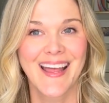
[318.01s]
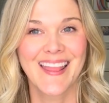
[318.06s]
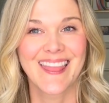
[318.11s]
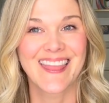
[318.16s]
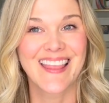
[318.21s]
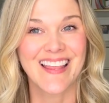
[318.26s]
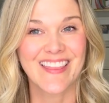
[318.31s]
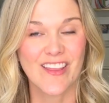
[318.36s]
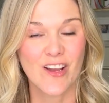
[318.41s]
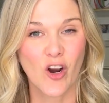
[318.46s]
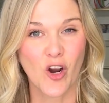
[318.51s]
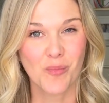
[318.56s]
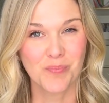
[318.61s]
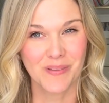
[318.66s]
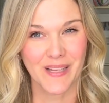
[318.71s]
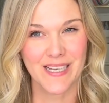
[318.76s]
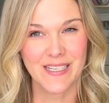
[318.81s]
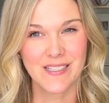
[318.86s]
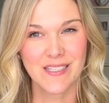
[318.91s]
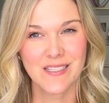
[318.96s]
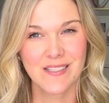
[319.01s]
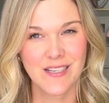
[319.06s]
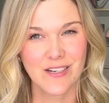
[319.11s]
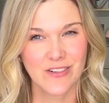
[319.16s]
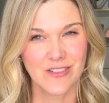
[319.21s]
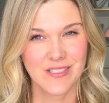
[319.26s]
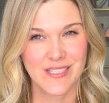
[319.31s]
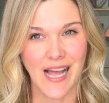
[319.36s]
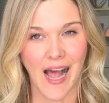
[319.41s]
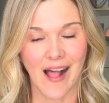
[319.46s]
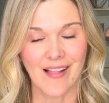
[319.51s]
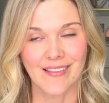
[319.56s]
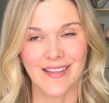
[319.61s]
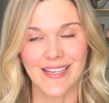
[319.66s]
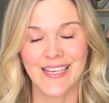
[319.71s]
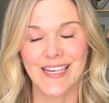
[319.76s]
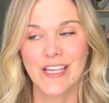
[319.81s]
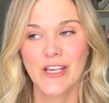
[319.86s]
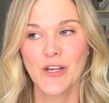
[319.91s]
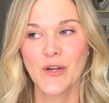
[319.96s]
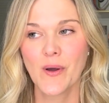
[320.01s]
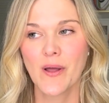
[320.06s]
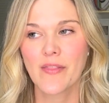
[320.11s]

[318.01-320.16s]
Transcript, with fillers: that there are places that are telling you